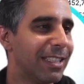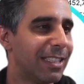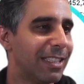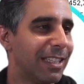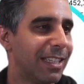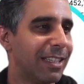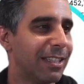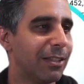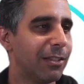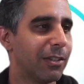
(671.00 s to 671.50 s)

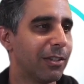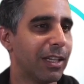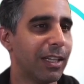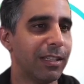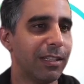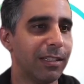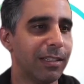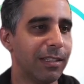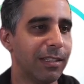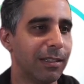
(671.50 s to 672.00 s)
take a look at
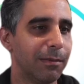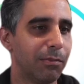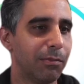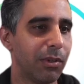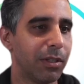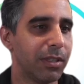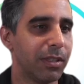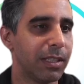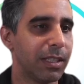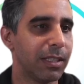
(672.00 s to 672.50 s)
the
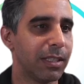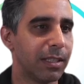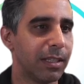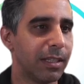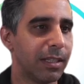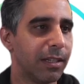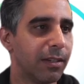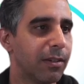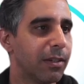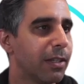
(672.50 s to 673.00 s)
process
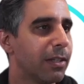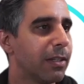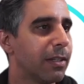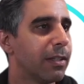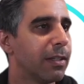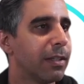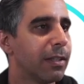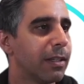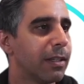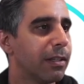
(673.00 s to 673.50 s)
now.
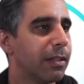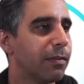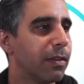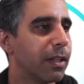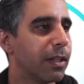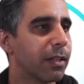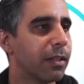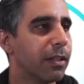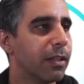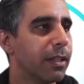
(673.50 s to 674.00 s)
If I
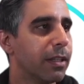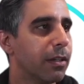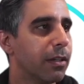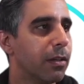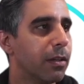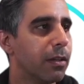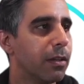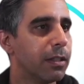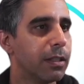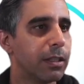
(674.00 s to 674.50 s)
click
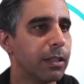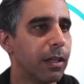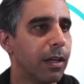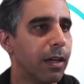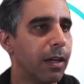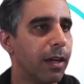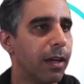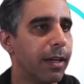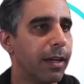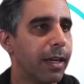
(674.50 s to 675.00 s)
on
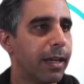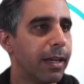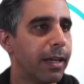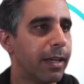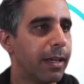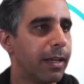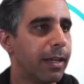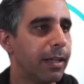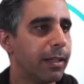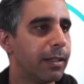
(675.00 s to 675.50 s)
DAI
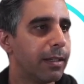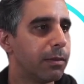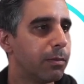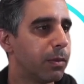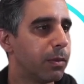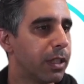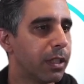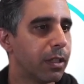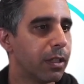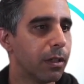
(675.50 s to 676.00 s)
and
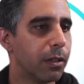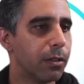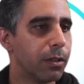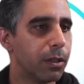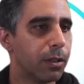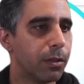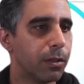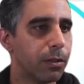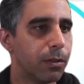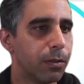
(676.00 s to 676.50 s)
we go
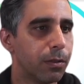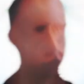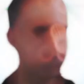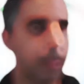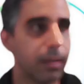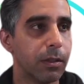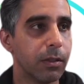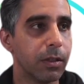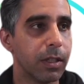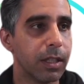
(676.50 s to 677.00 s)
to
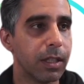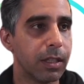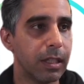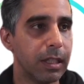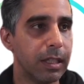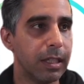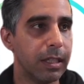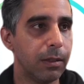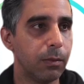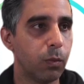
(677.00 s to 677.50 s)
look at
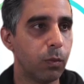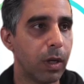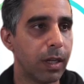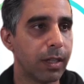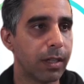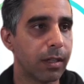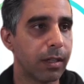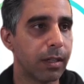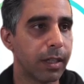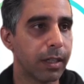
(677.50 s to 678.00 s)
the
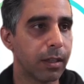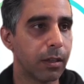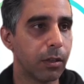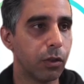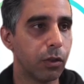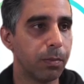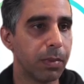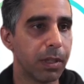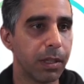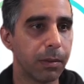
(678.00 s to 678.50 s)
1-click
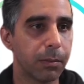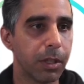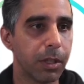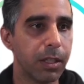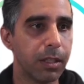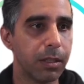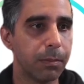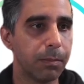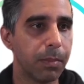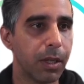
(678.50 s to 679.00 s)
loop, and I'm going
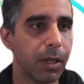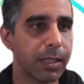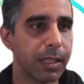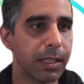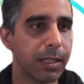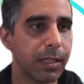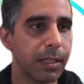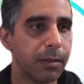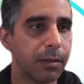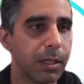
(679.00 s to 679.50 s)
to
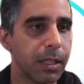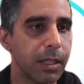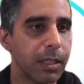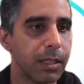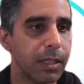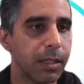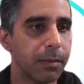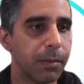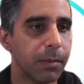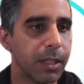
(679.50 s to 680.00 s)
deposit, and I'm going to
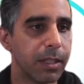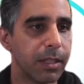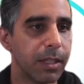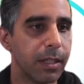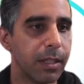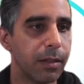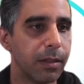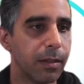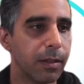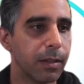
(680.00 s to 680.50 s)
take my
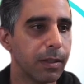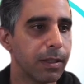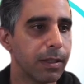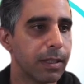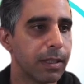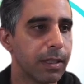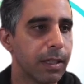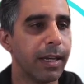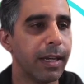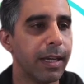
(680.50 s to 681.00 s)

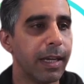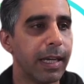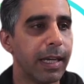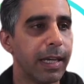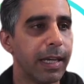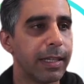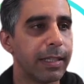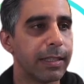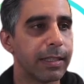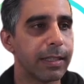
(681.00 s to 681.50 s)
$10,
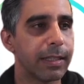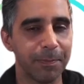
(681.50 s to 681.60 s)
and